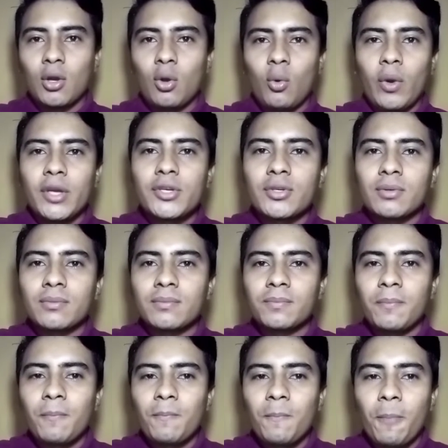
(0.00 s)
Question.
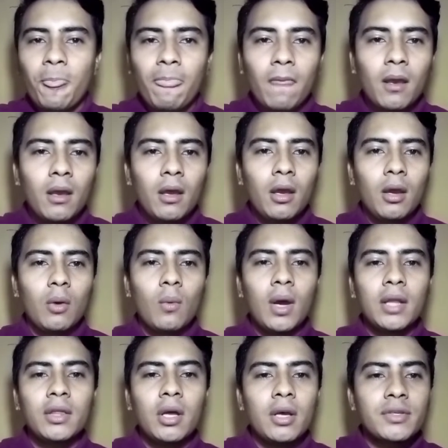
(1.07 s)

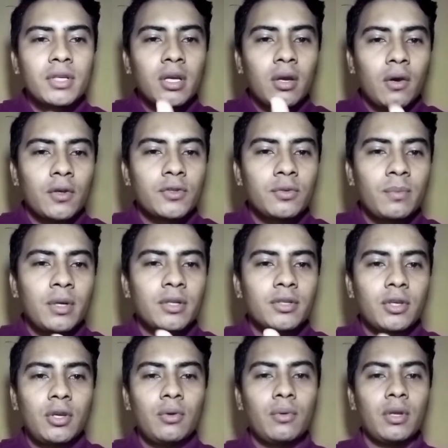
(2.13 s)
What does the customer's
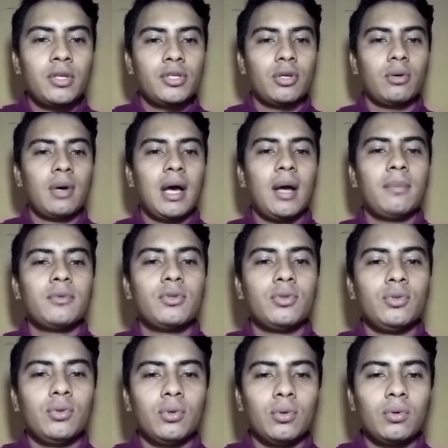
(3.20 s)
current job have to
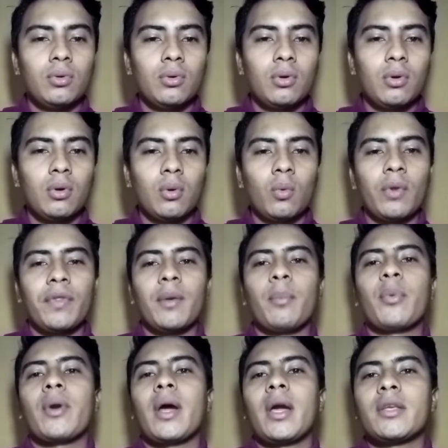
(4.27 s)
do with the
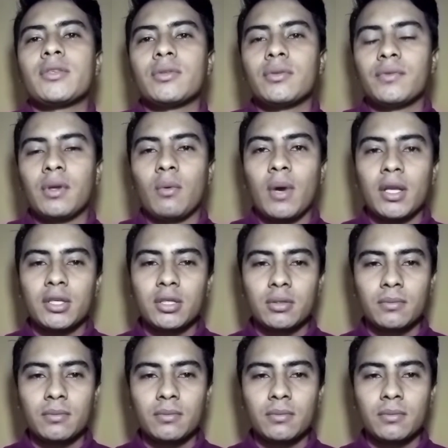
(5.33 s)
price of the watch?